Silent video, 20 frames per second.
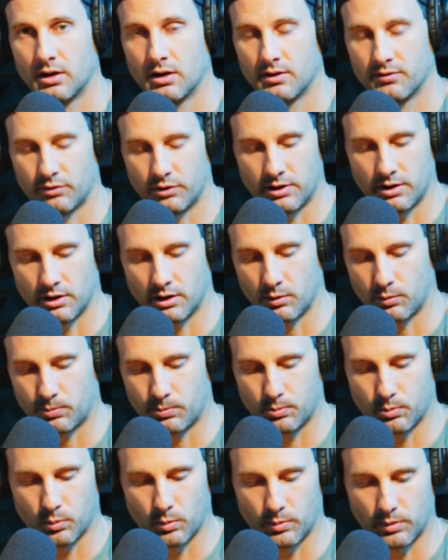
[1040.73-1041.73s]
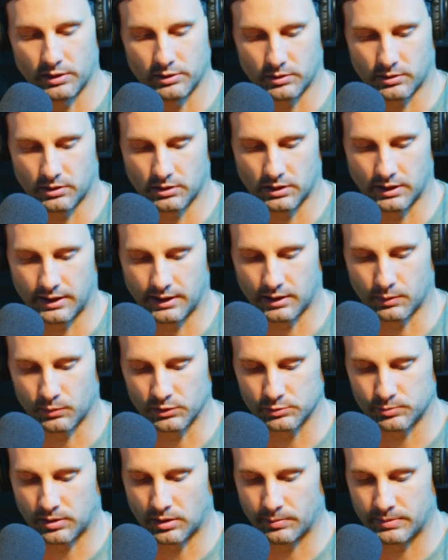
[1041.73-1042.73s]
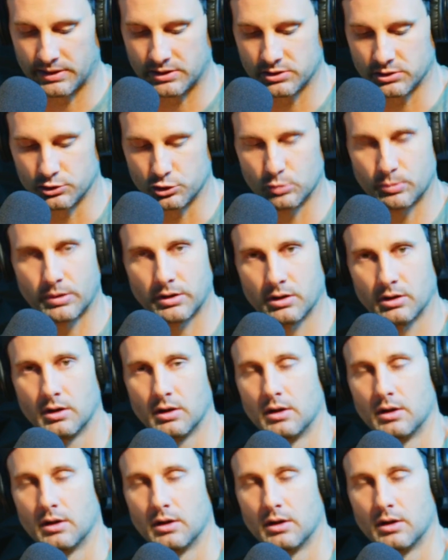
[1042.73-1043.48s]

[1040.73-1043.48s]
We're here at a clinic in West Palm Beach and Jupiter.